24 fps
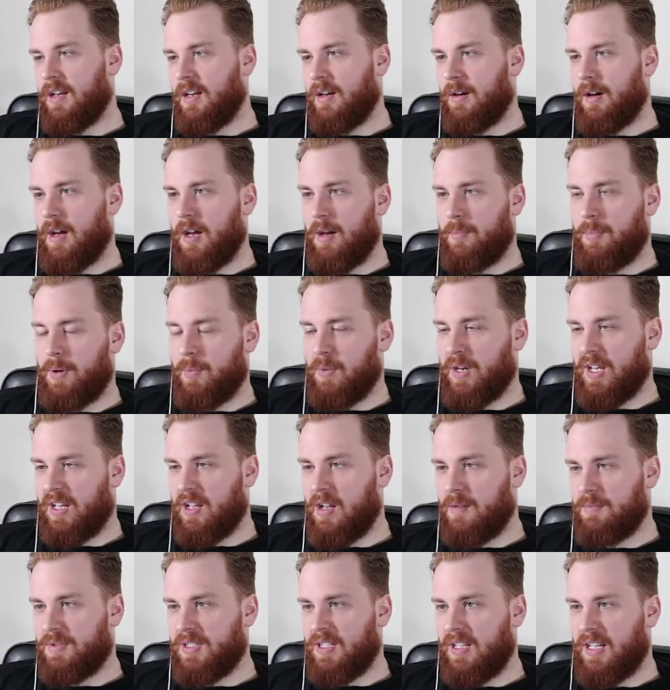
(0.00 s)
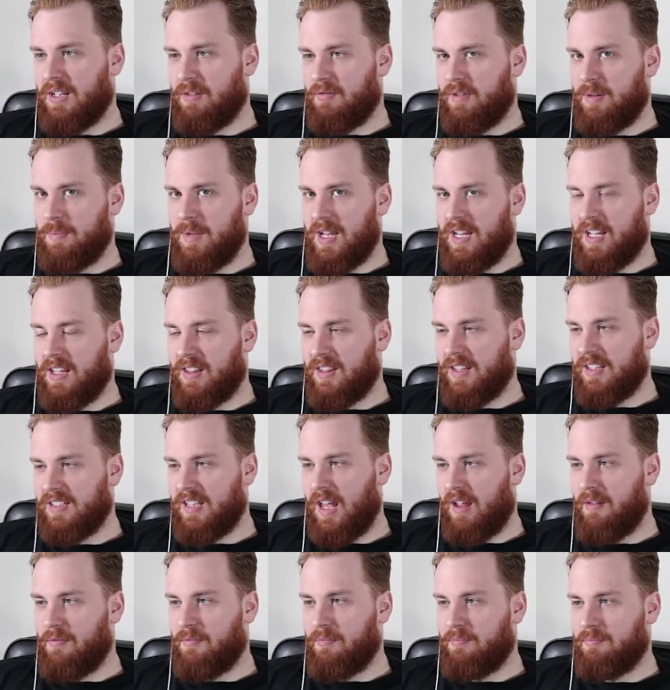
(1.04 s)
But when it comes to, like, remaking things,
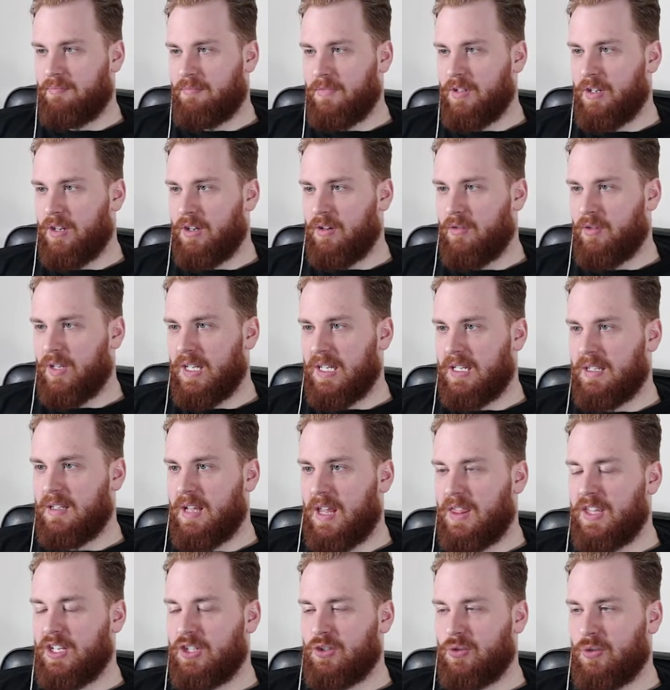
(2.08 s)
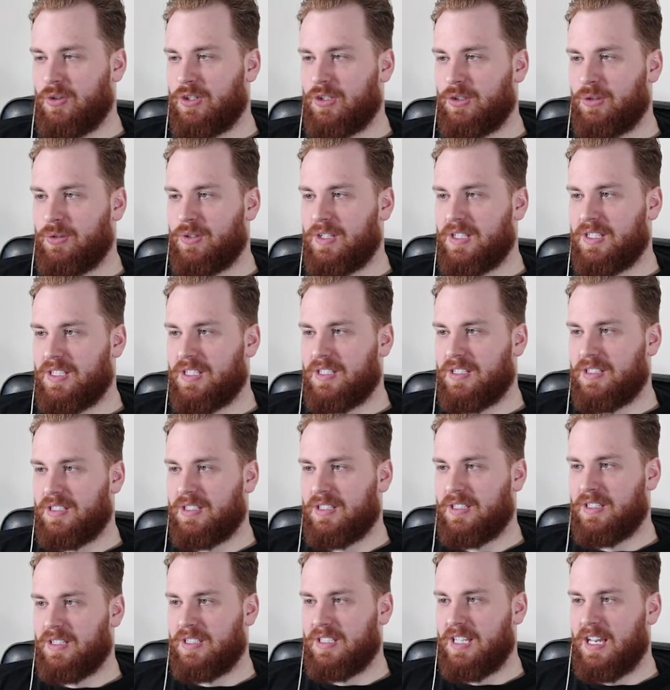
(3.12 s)
I think George Lucas
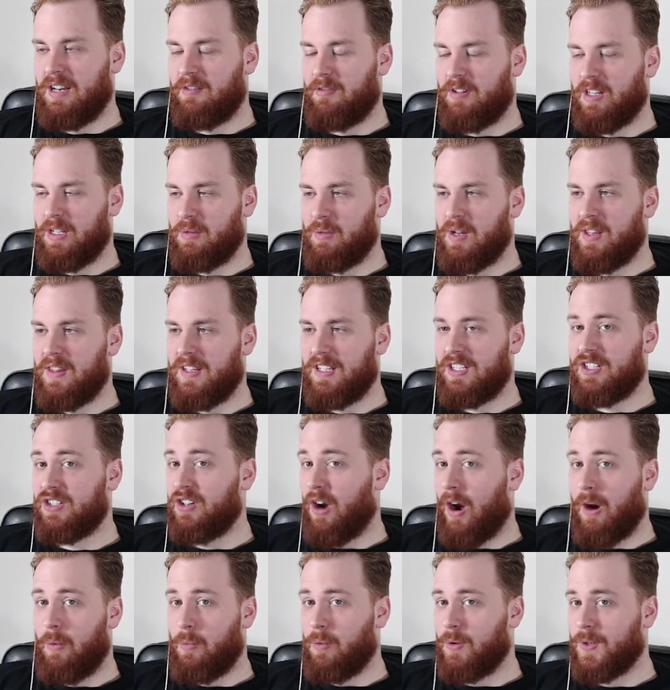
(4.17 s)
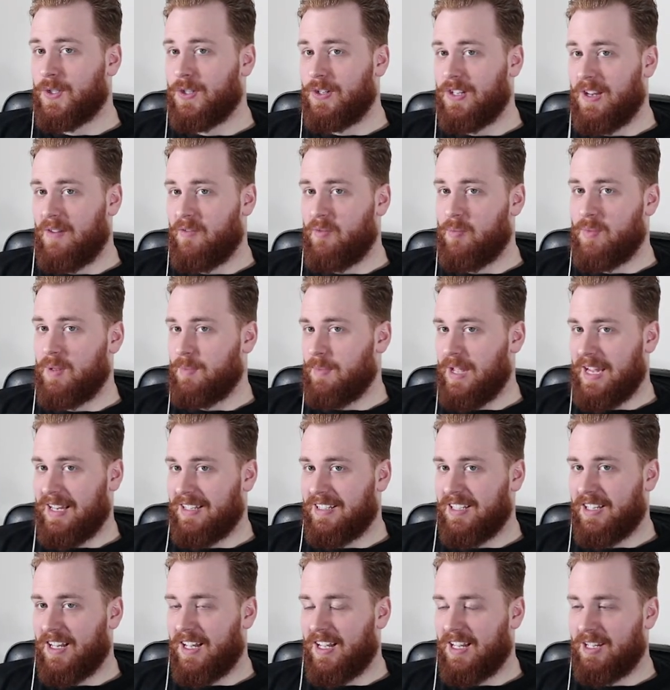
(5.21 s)
said it really well that Star Wars could never be made
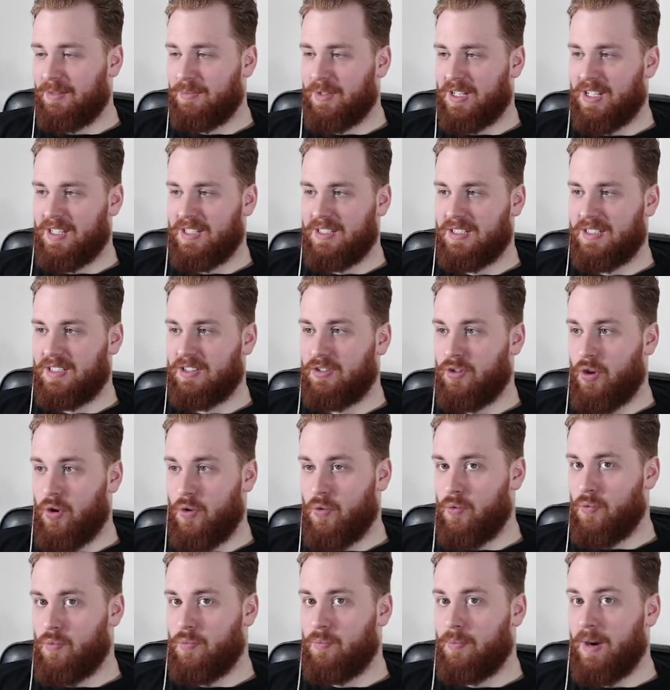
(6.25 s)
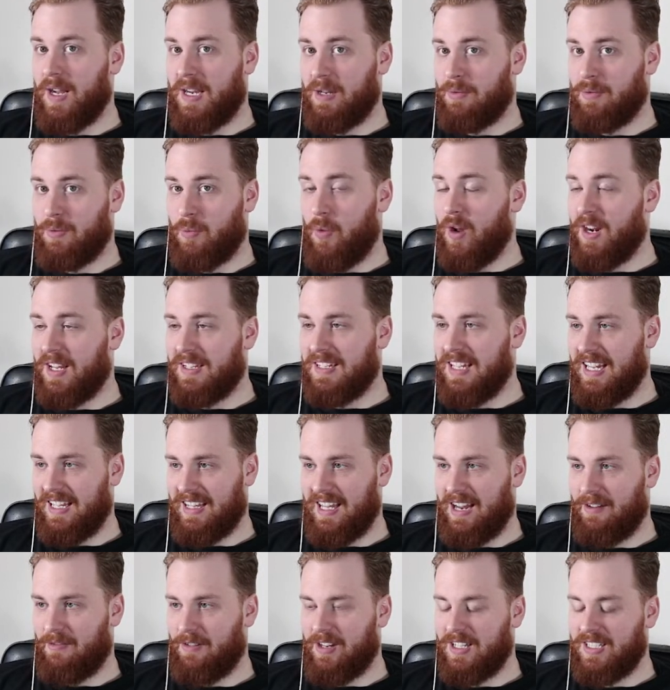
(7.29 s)
today because nobody would want to take
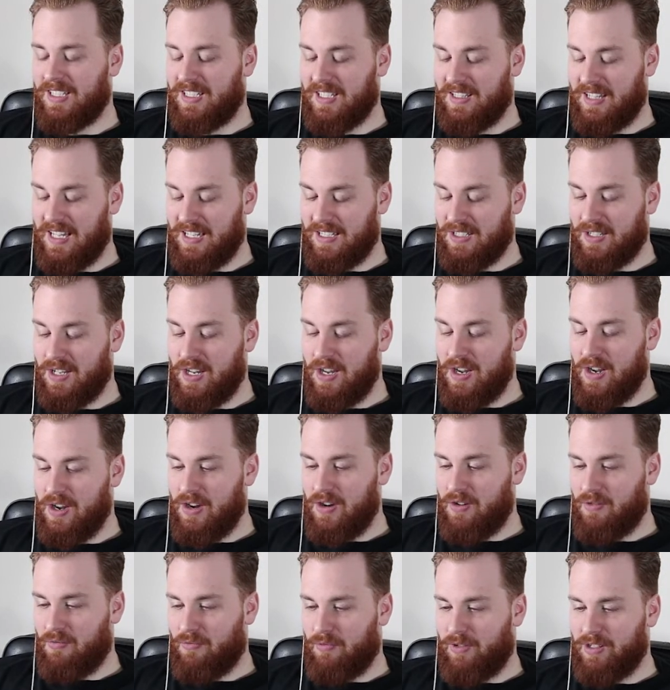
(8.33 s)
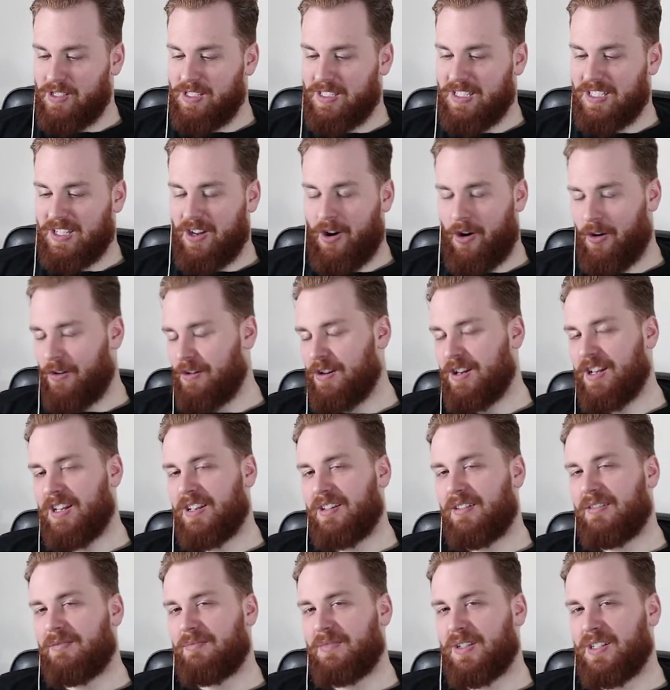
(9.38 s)
that risk, and that's really
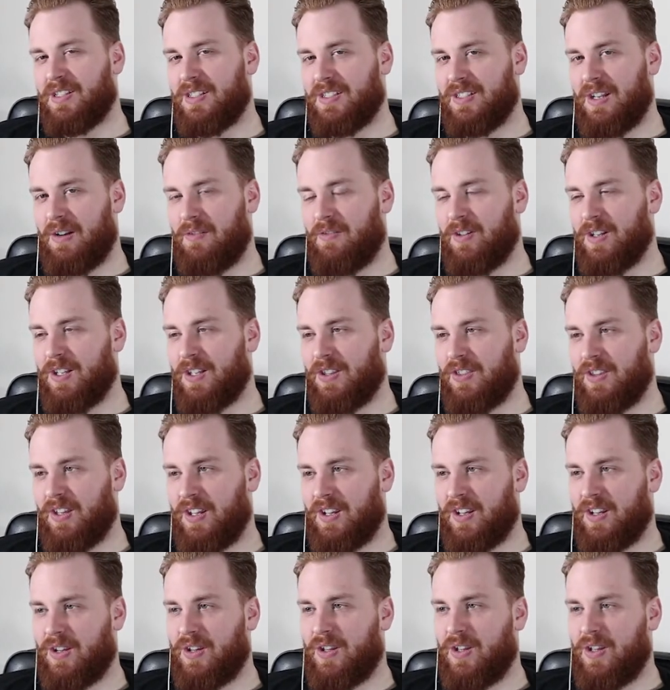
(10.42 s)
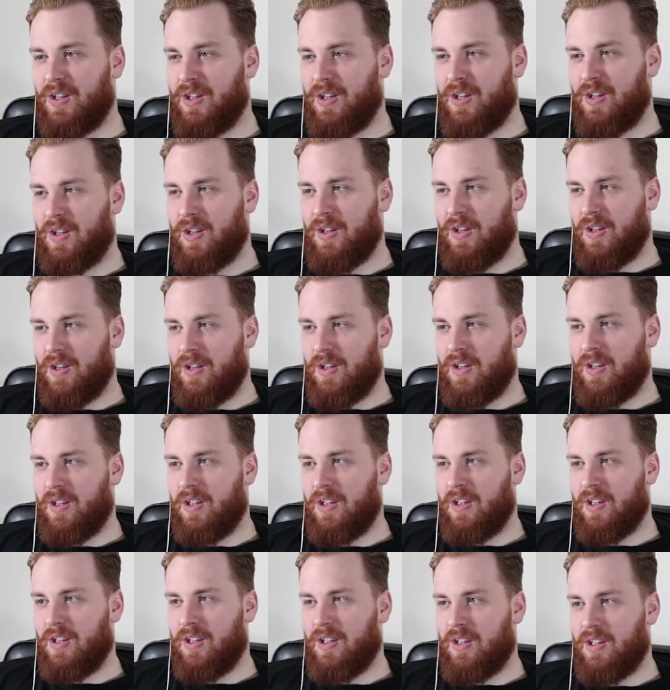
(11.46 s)
disheartening because I really think,
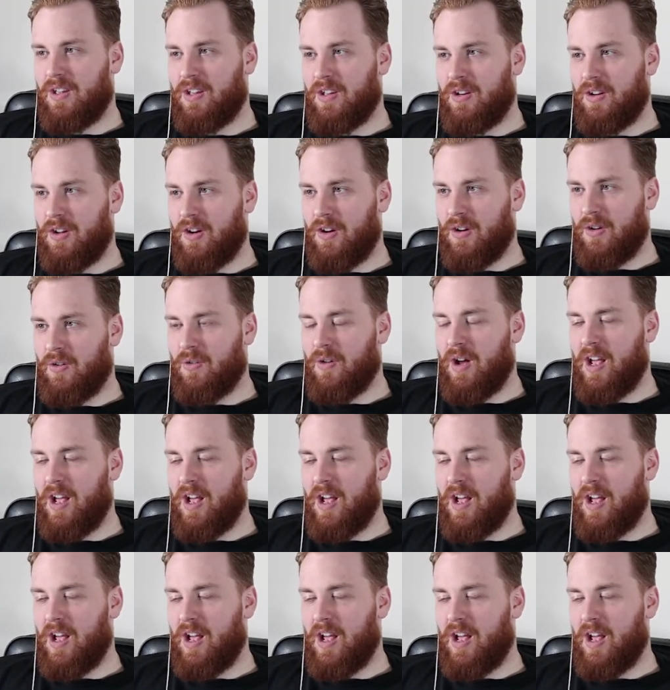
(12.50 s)
you know,